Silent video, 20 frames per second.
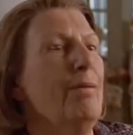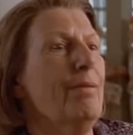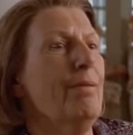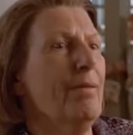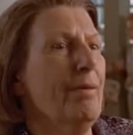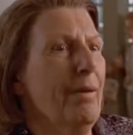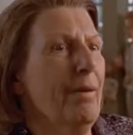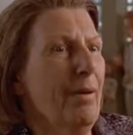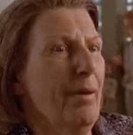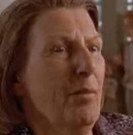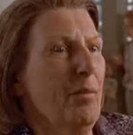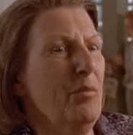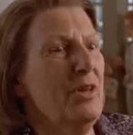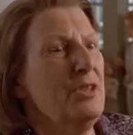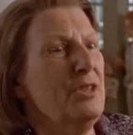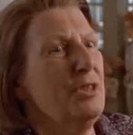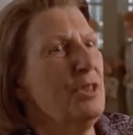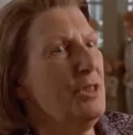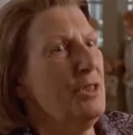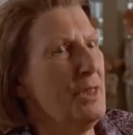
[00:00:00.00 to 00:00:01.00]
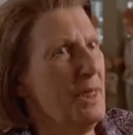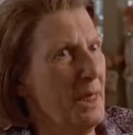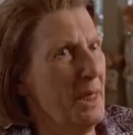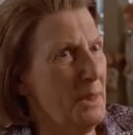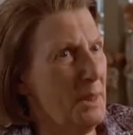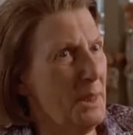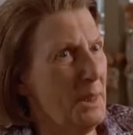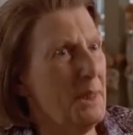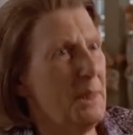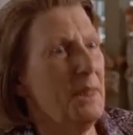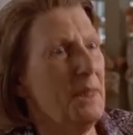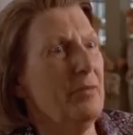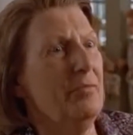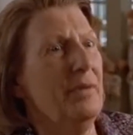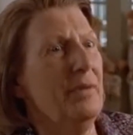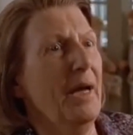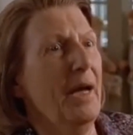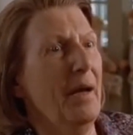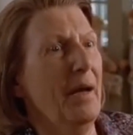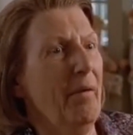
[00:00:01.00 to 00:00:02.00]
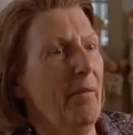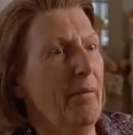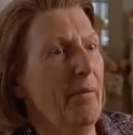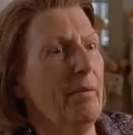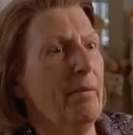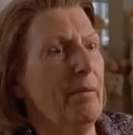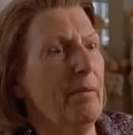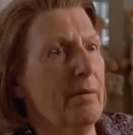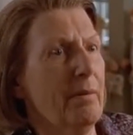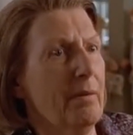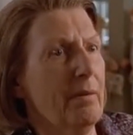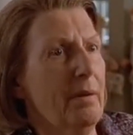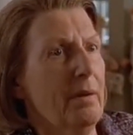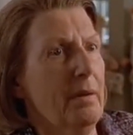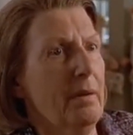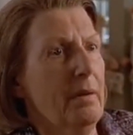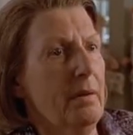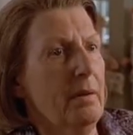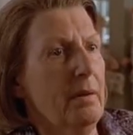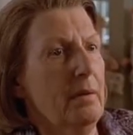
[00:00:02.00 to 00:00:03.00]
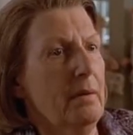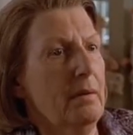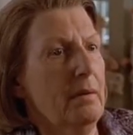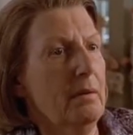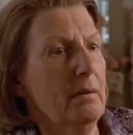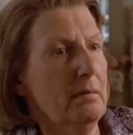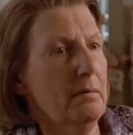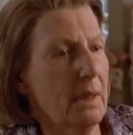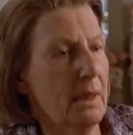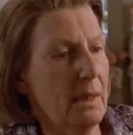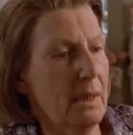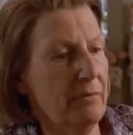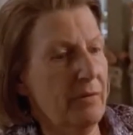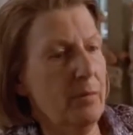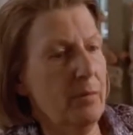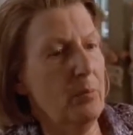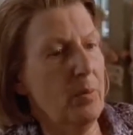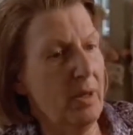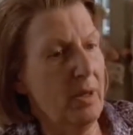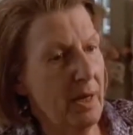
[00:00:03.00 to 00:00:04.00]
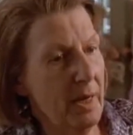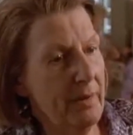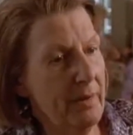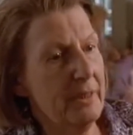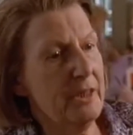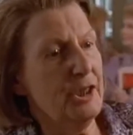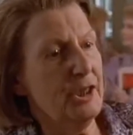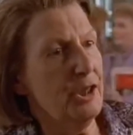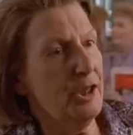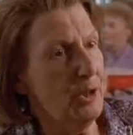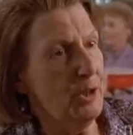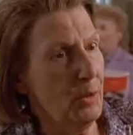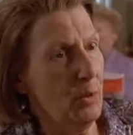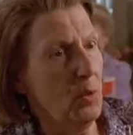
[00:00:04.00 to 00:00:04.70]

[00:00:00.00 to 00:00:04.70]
in The Sopranos. A matriarch who manipulates and betrays her own family,